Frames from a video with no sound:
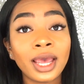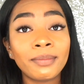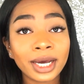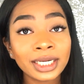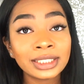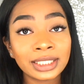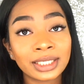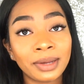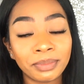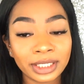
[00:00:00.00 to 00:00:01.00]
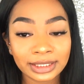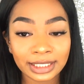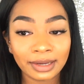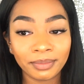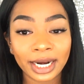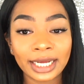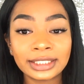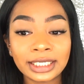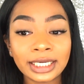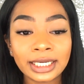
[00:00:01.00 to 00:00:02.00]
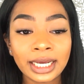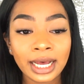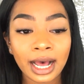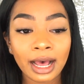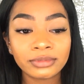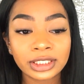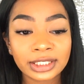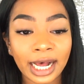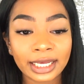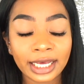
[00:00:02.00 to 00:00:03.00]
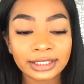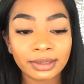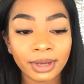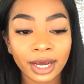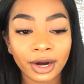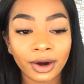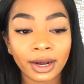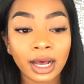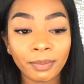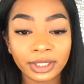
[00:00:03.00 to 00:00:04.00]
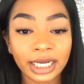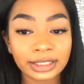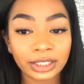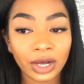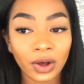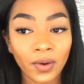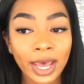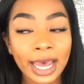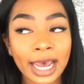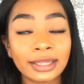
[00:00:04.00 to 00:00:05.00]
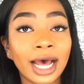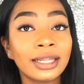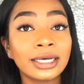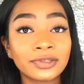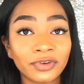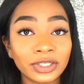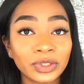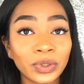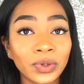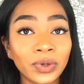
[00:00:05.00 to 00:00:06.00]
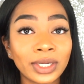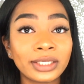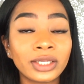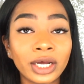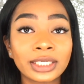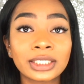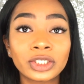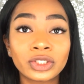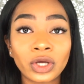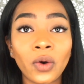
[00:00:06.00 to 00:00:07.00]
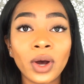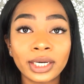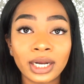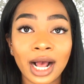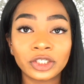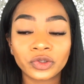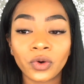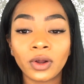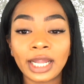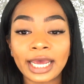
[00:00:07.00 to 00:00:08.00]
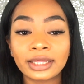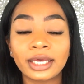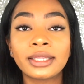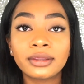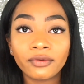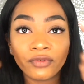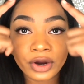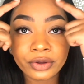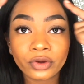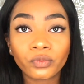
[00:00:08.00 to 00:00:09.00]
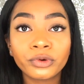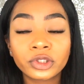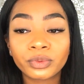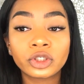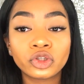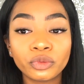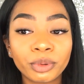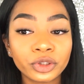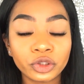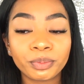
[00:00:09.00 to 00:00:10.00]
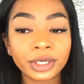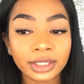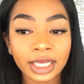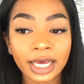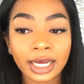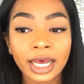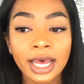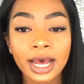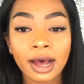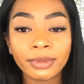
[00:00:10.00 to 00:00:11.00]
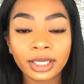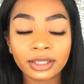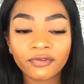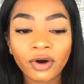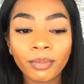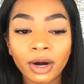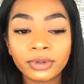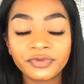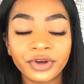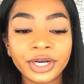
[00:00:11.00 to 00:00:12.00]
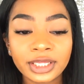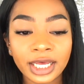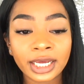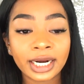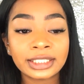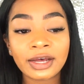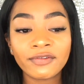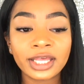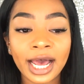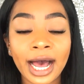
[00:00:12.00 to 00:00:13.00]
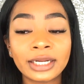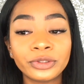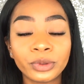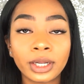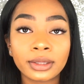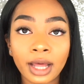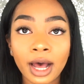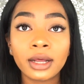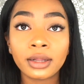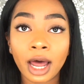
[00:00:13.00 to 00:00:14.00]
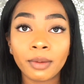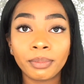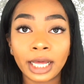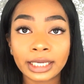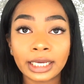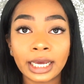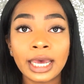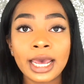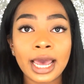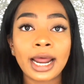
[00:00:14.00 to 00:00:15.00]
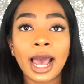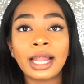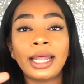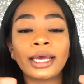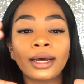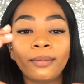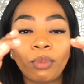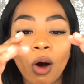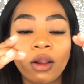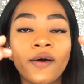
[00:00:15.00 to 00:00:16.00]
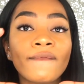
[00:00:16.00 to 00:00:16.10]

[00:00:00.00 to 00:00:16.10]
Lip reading: I'm not going to say the company's name, but I did just get some hair a couple days ago, and that lace frontal looked so unnatural. Like the roots were super duper thick. I mean, the front part was very thick, and I definitely had to do a lot of plucking, and I had like a ball